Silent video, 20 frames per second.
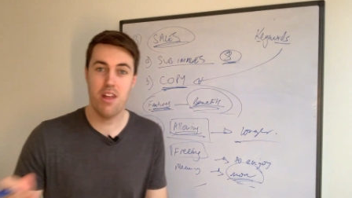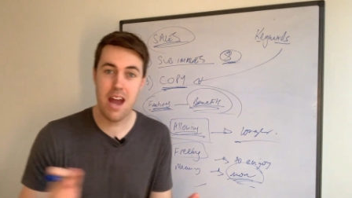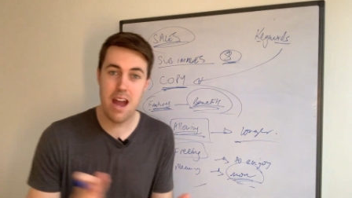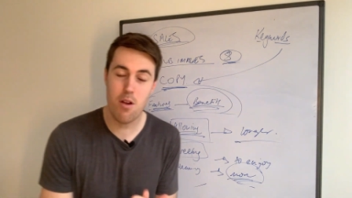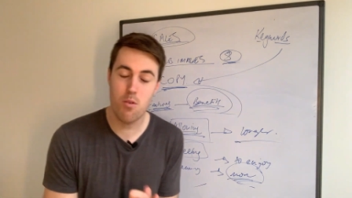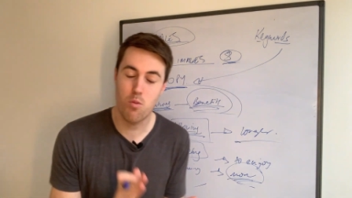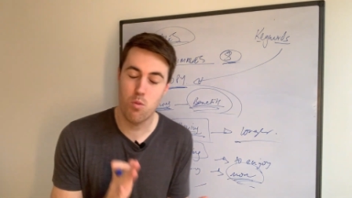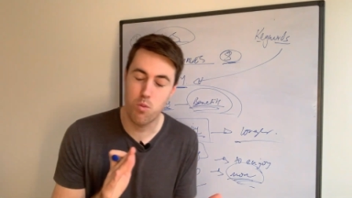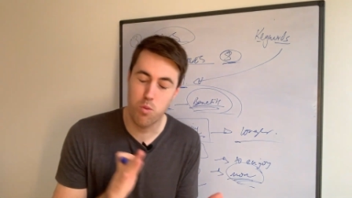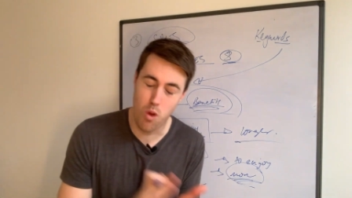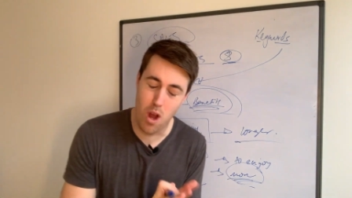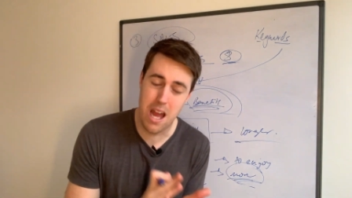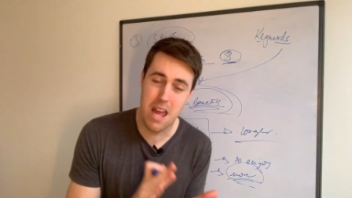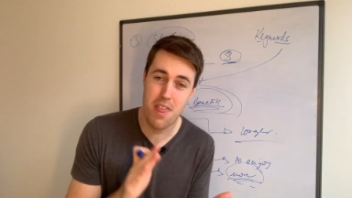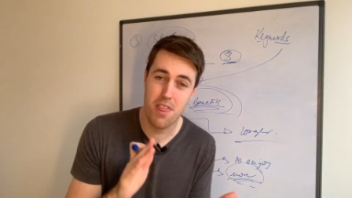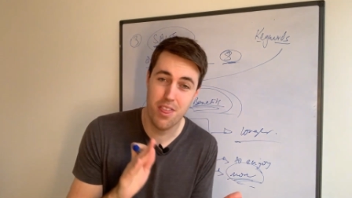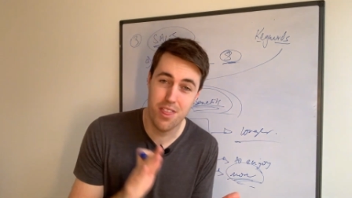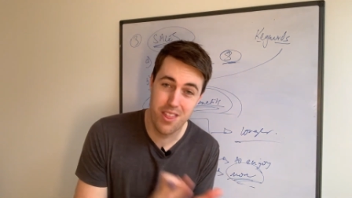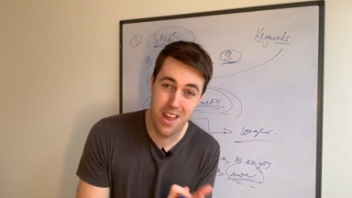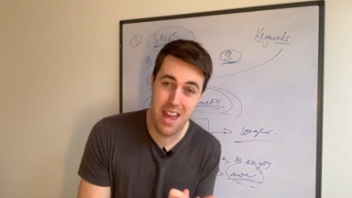That
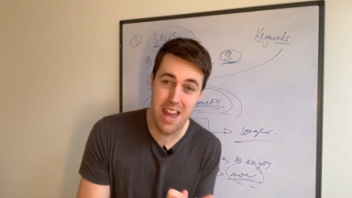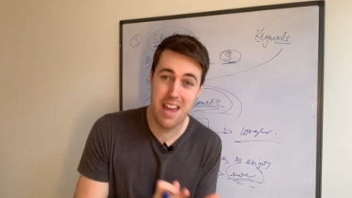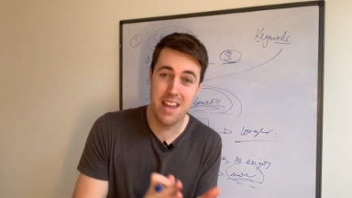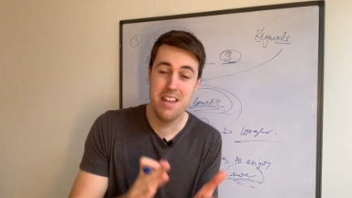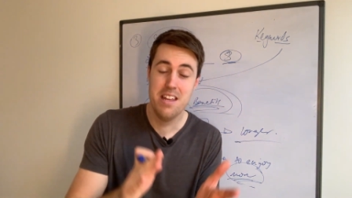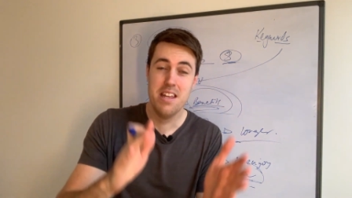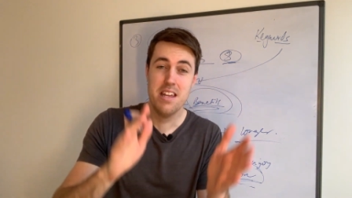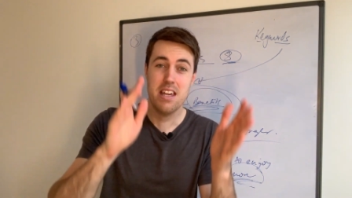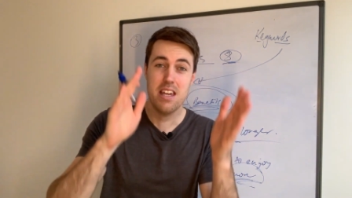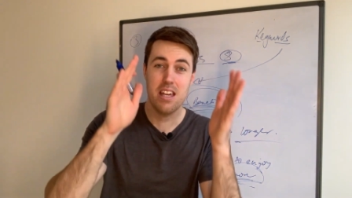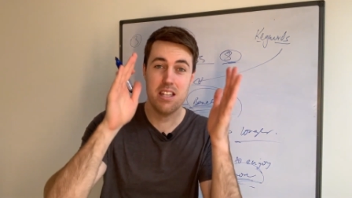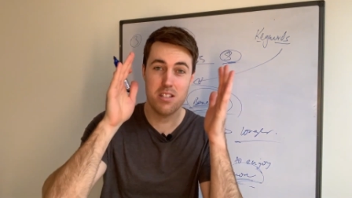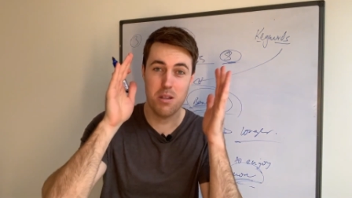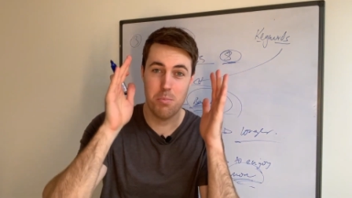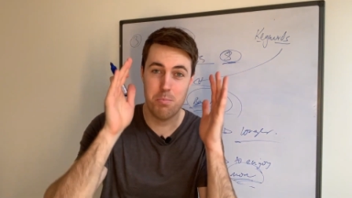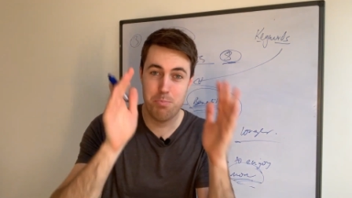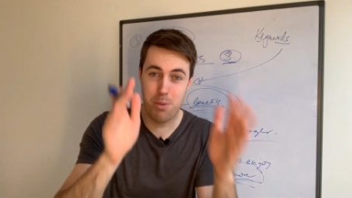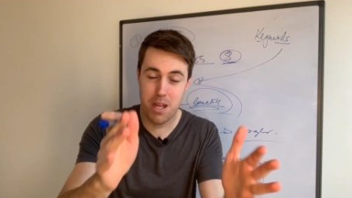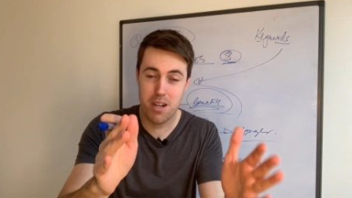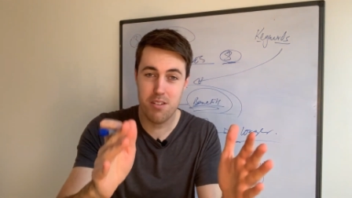right there is
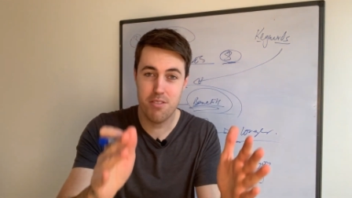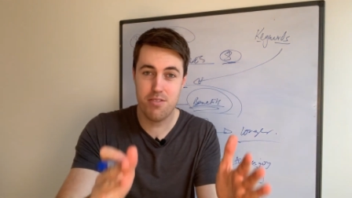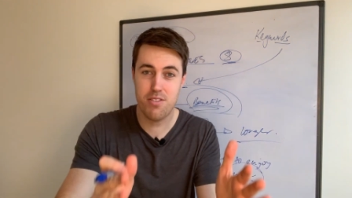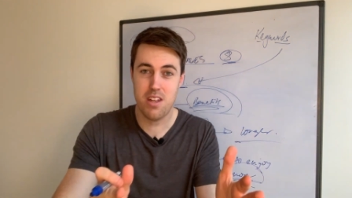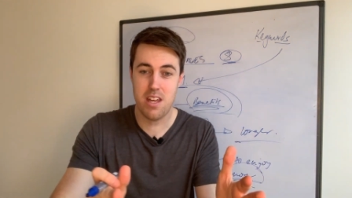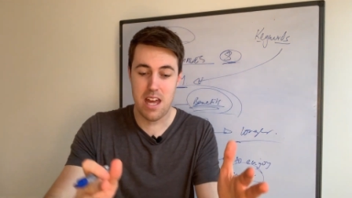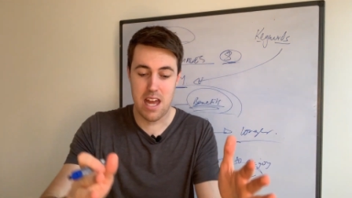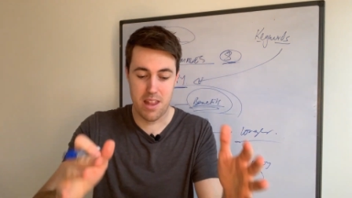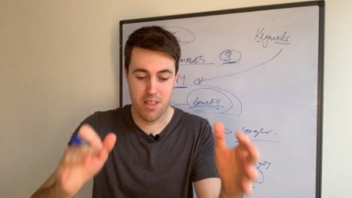a benefit,